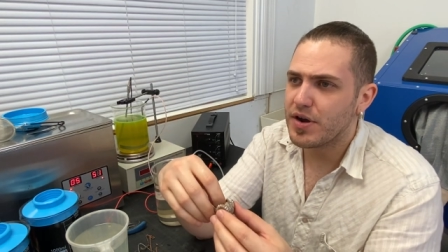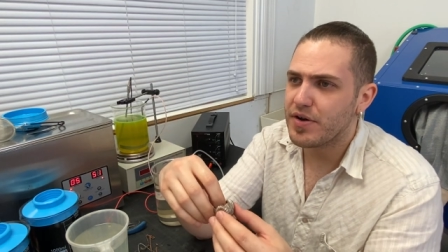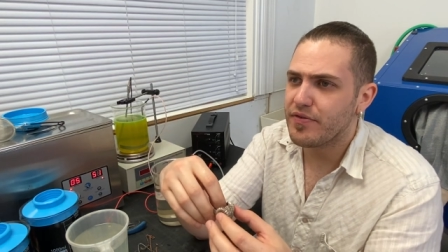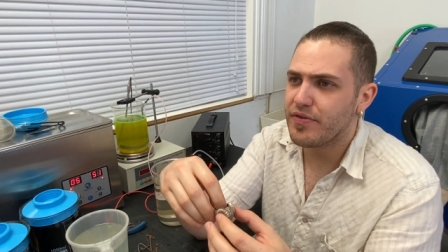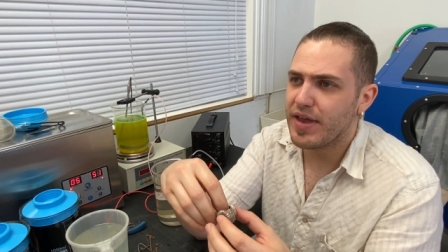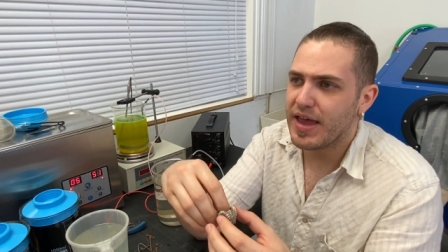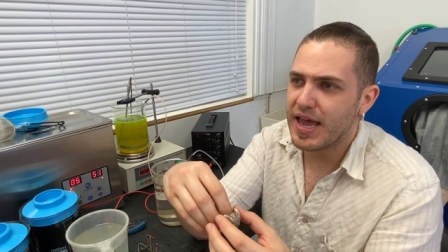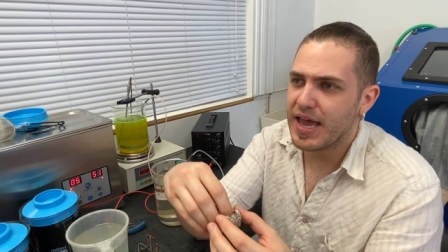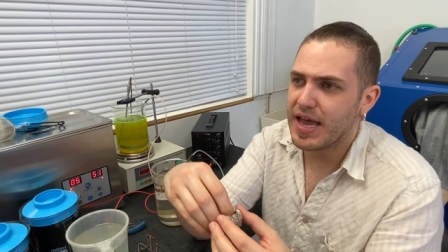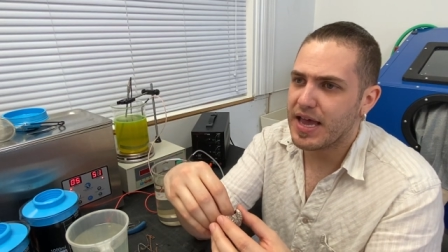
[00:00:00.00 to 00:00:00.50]
of
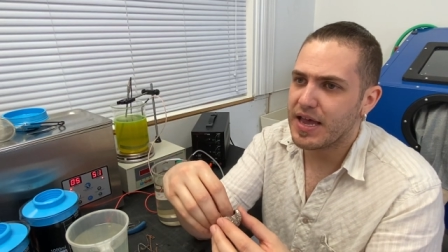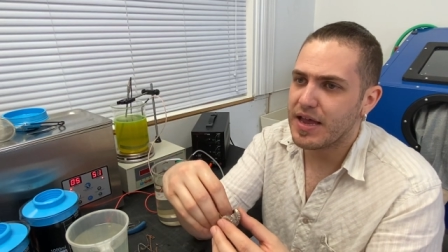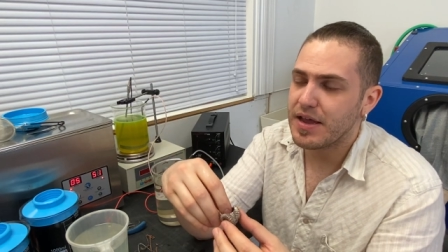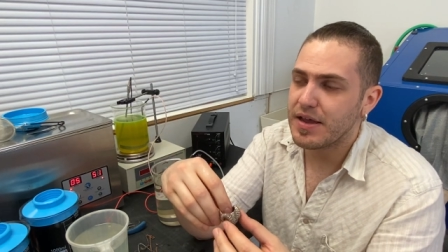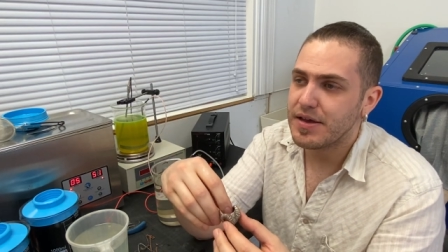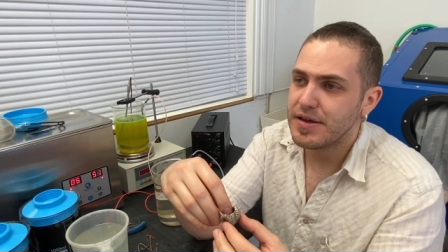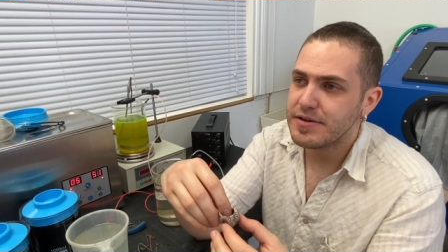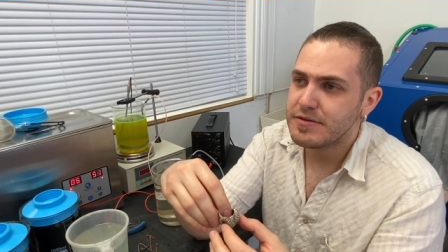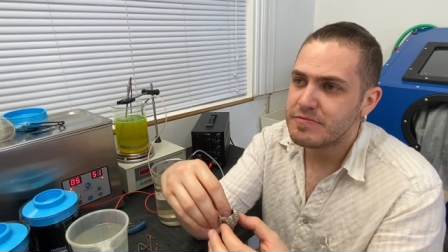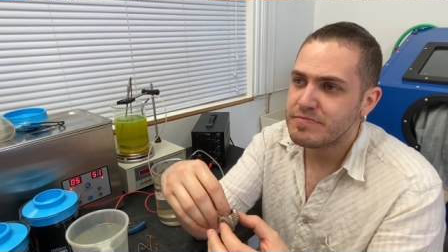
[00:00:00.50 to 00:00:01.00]

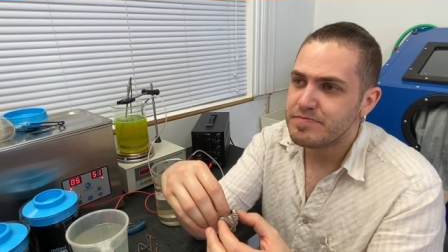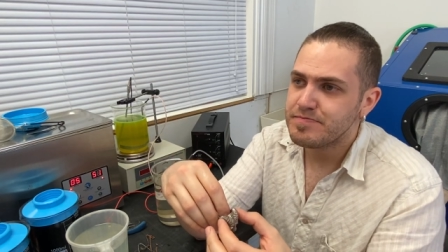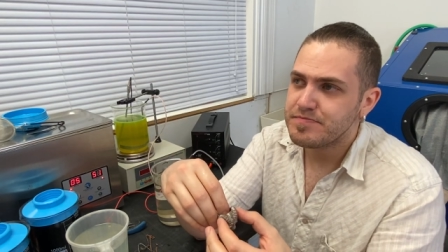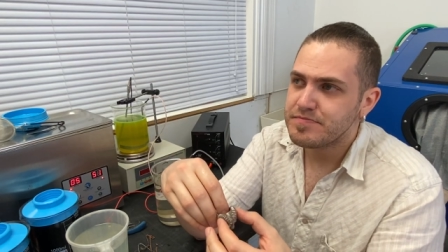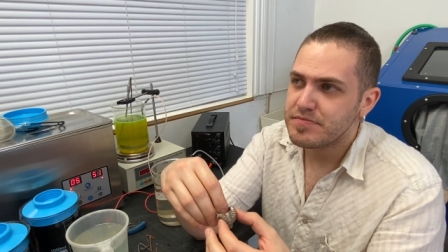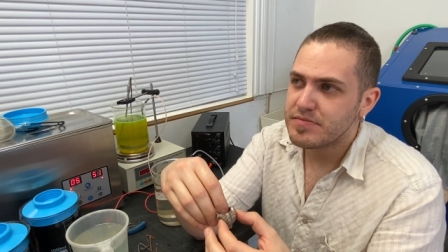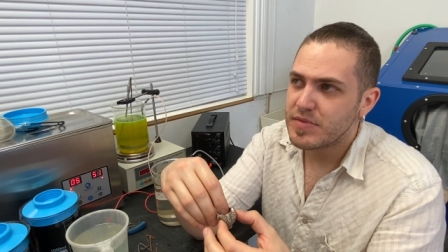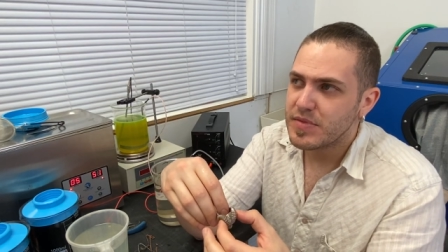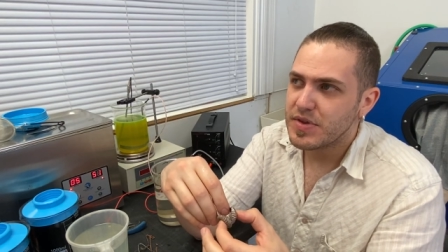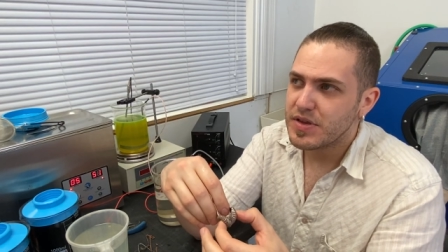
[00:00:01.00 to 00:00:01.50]
a
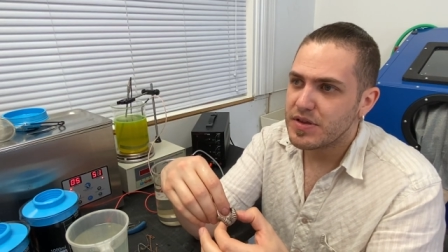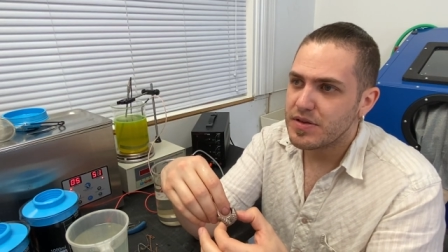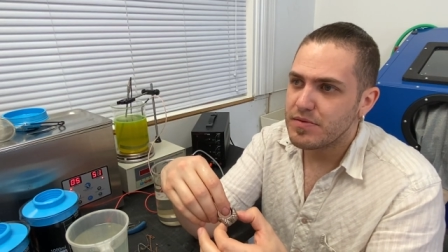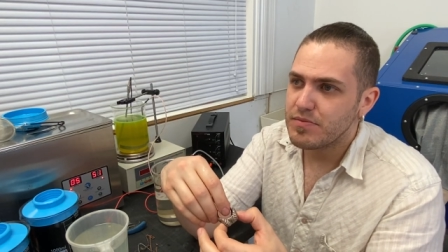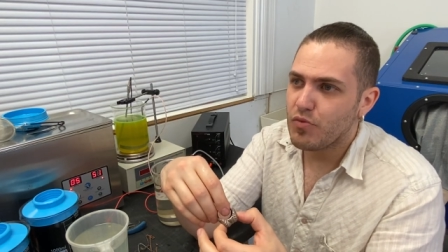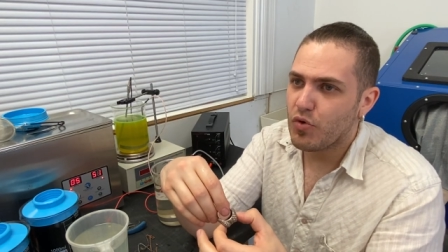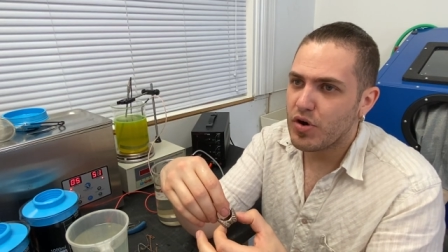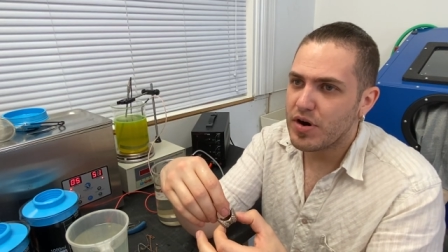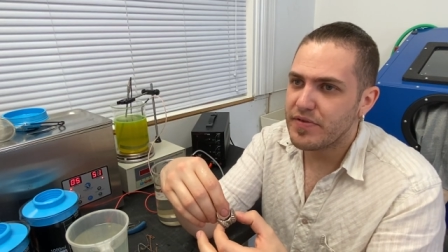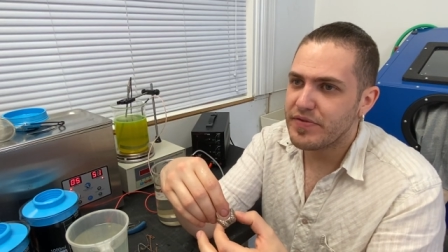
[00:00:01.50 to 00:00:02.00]

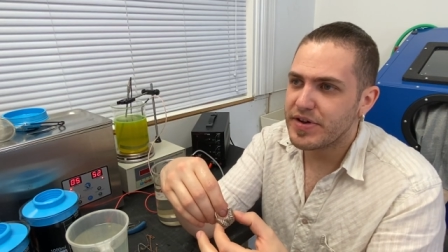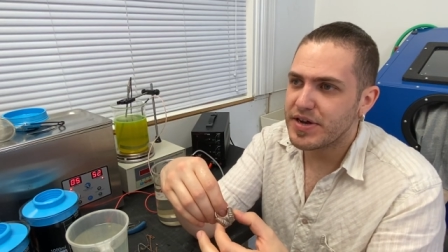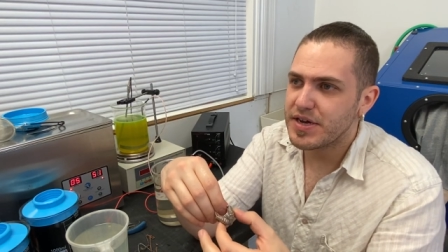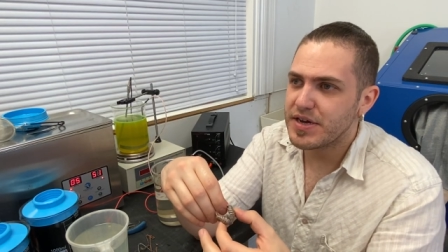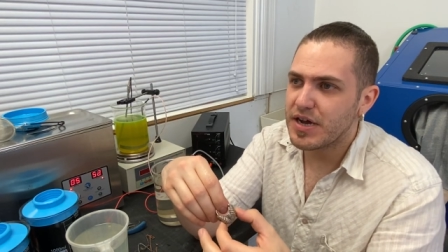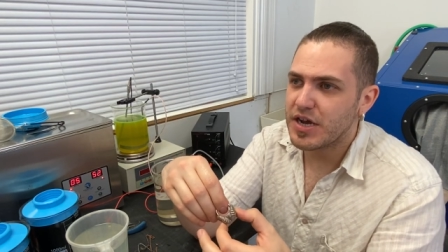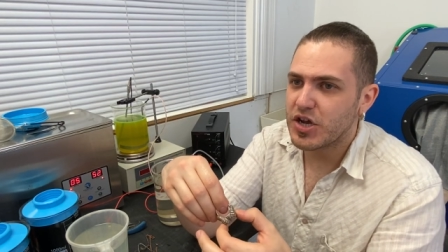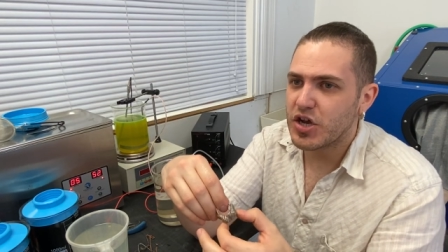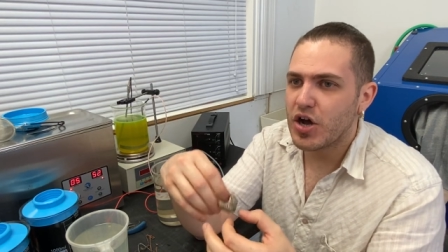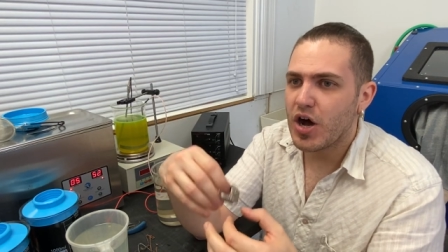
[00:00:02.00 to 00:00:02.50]
more of
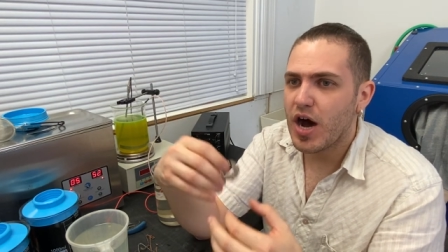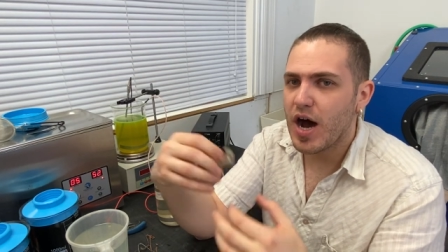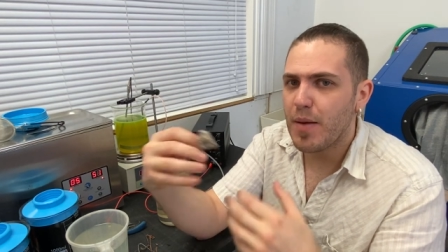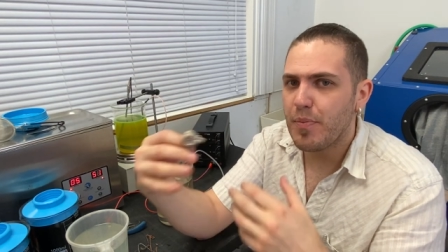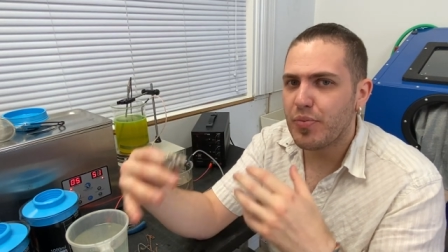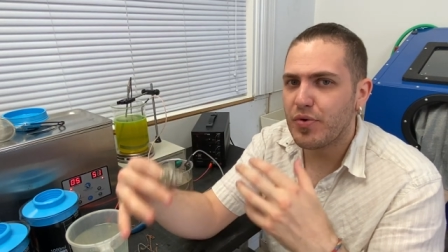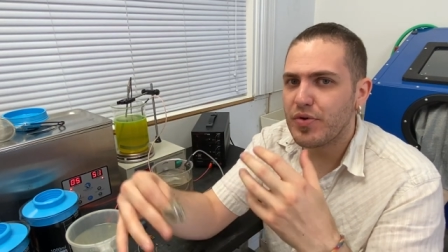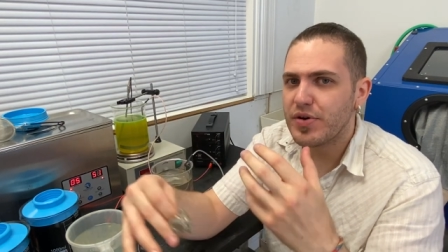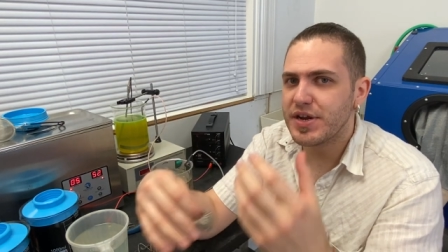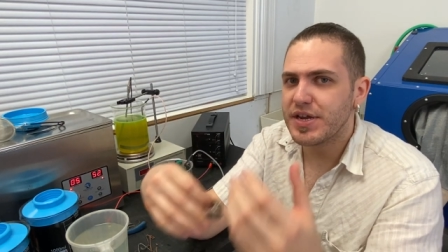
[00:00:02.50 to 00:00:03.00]
a, a,
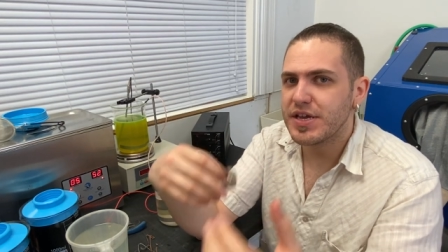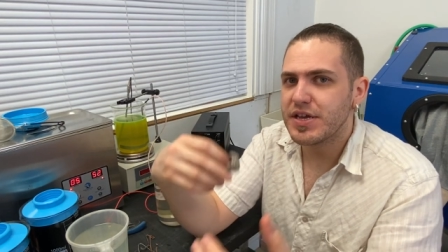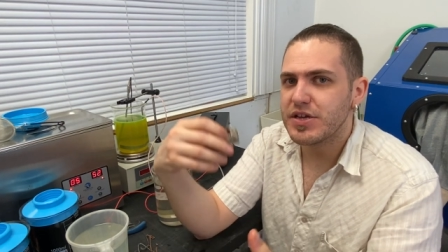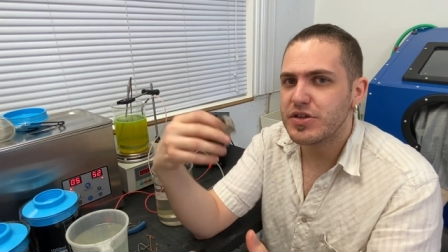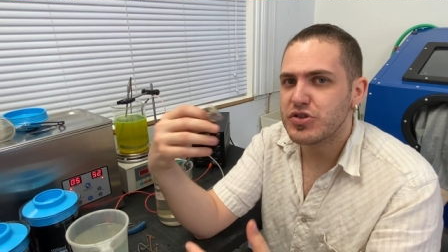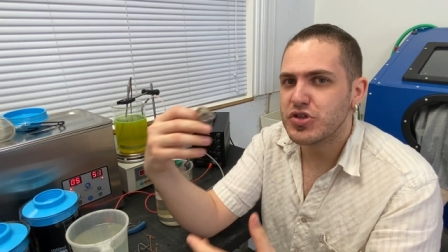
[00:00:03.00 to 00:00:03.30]
coppery